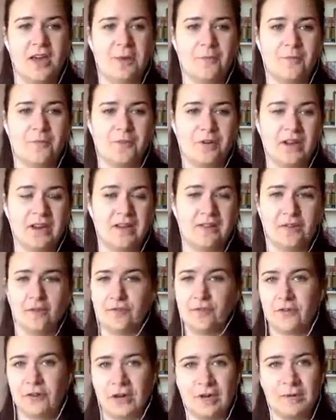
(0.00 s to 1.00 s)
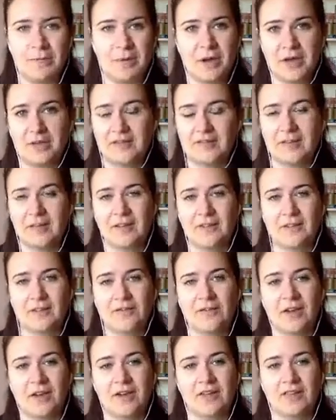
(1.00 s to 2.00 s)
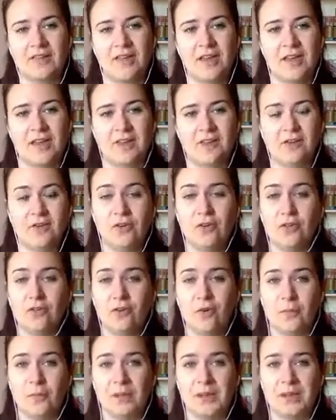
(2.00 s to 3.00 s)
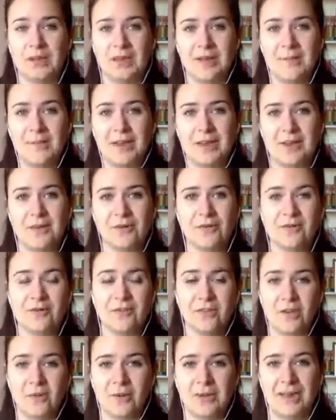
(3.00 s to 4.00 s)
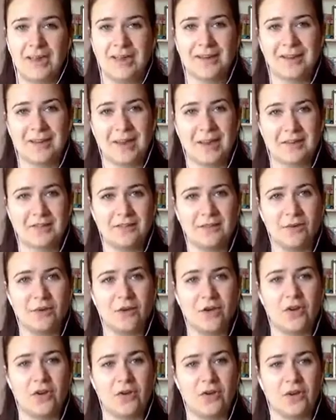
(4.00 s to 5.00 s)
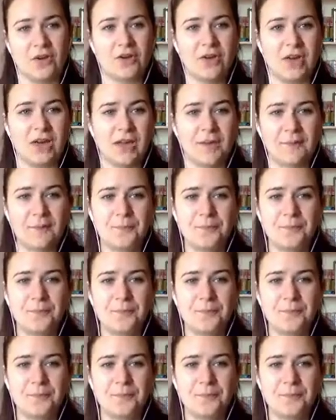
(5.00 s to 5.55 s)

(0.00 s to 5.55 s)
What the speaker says: for any sort of free personalised advice, do just drop me an email, zoe@nass.co.uk.